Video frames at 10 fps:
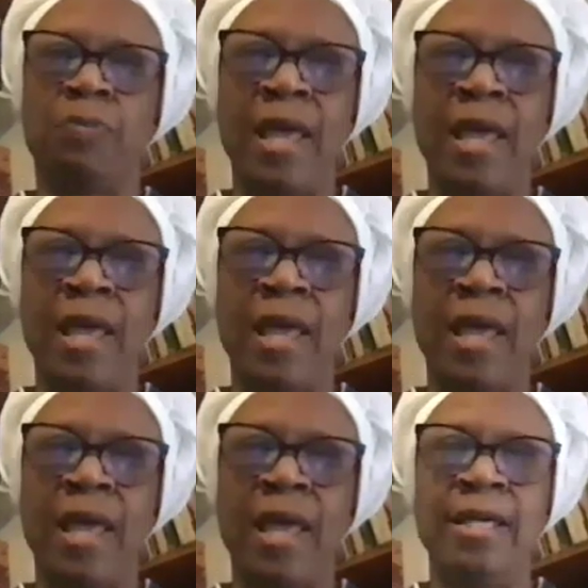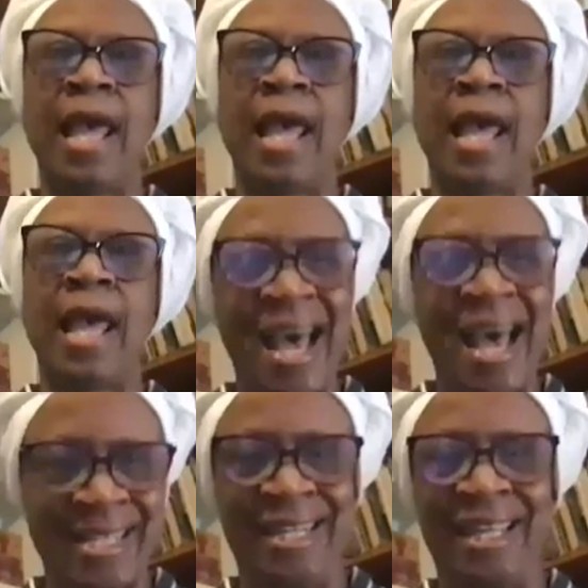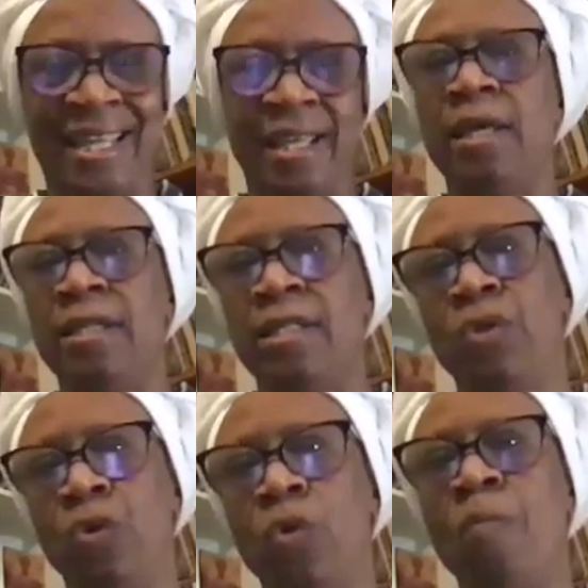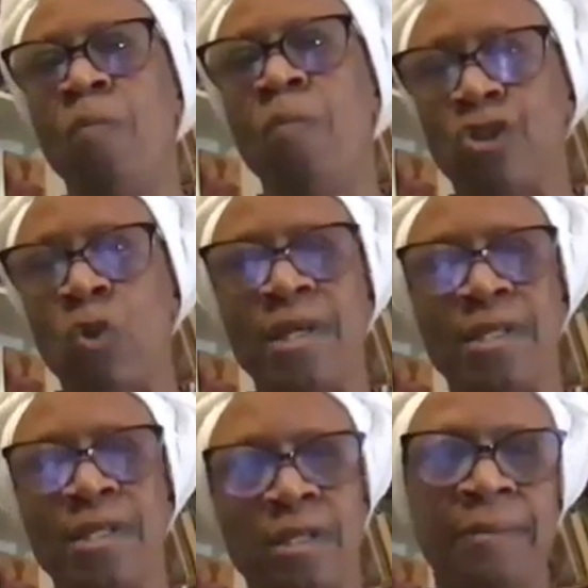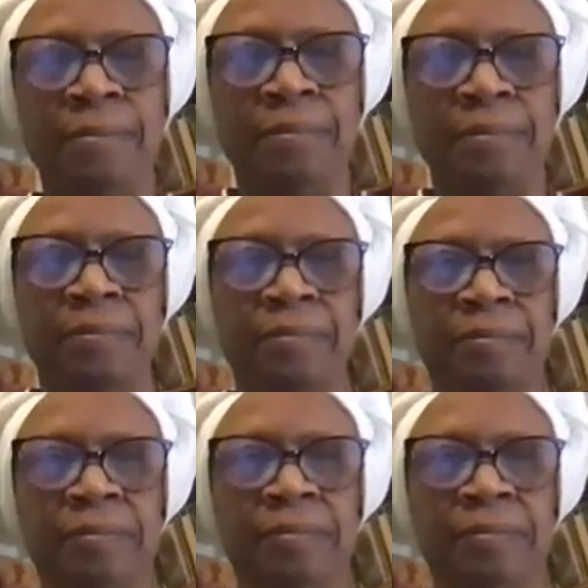space and capacity to make a choice about it.